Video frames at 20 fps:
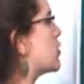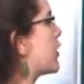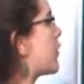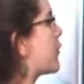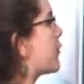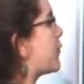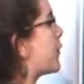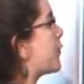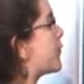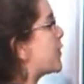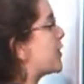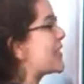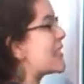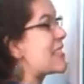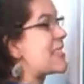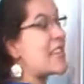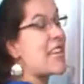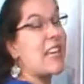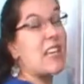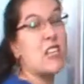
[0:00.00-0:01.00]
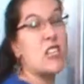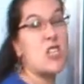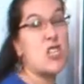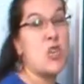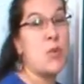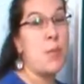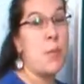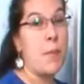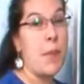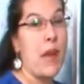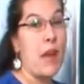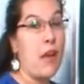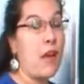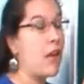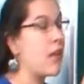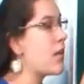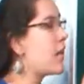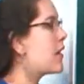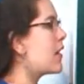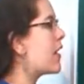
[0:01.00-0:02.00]
you have 15 seconds to
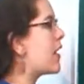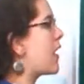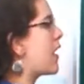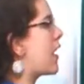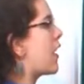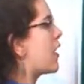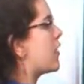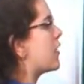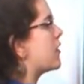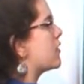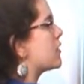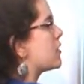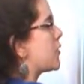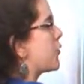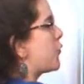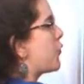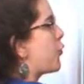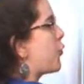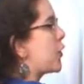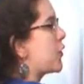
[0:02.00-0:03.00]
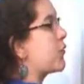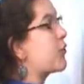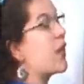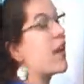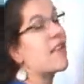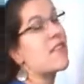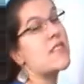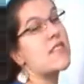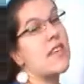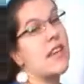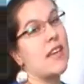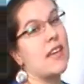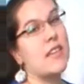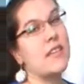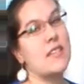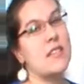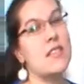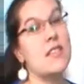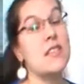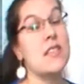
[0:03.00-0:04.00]
prepare and 45
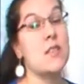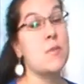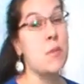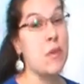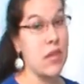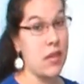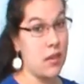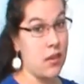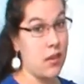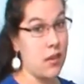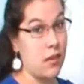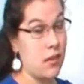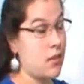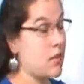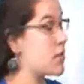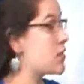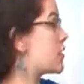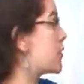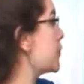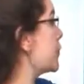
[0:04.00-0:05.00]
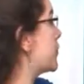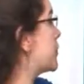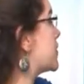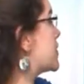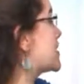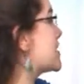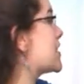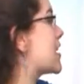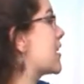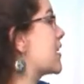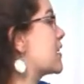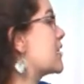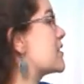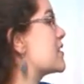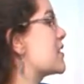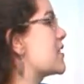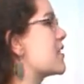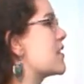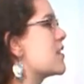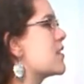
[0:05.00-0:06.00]
seconds to speak. So 15 seconds
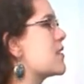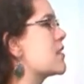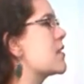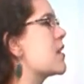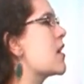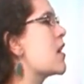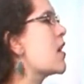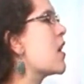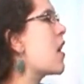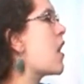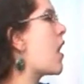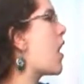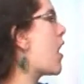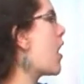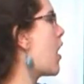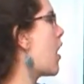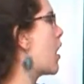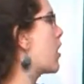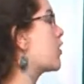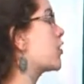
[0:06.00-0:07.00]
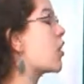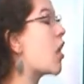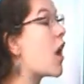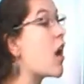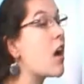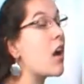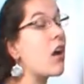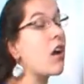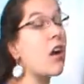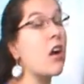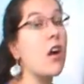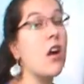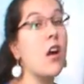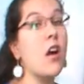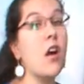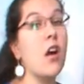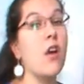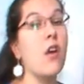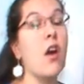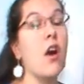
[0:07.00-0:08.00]
is not
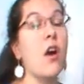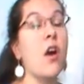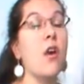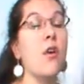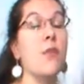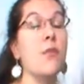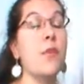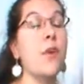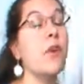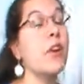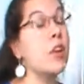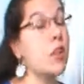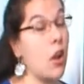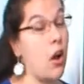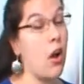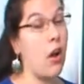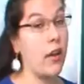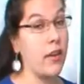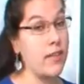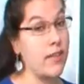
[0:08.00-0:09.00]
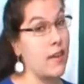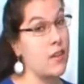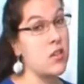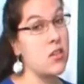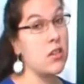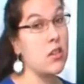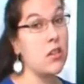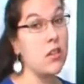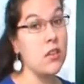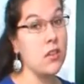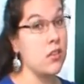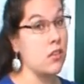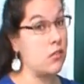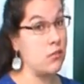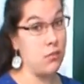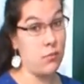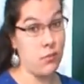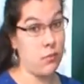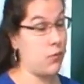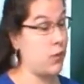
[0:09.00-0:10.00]
very long. It's actually,
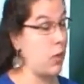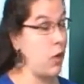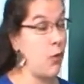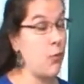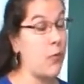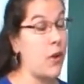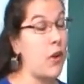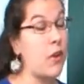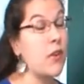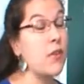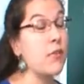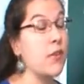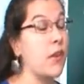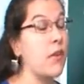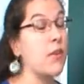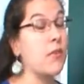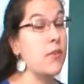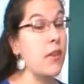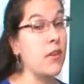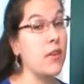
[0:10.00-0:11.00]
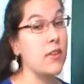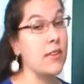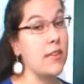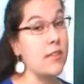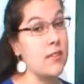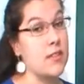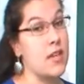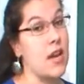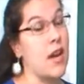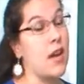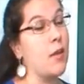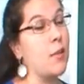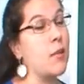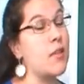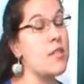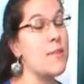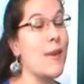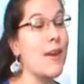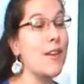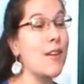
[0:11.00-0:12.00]
very, very, very little time.
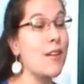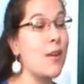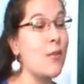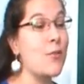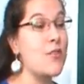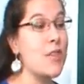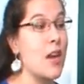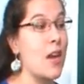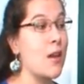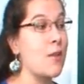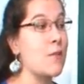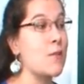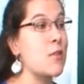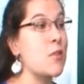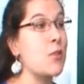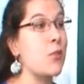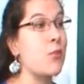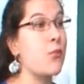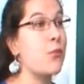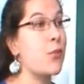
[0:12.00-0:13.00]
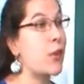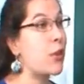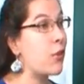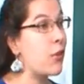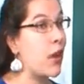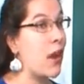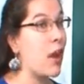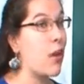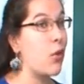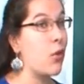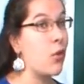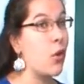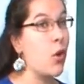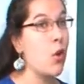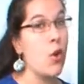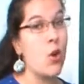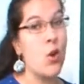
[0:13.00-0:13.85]
It's about enough time to figure out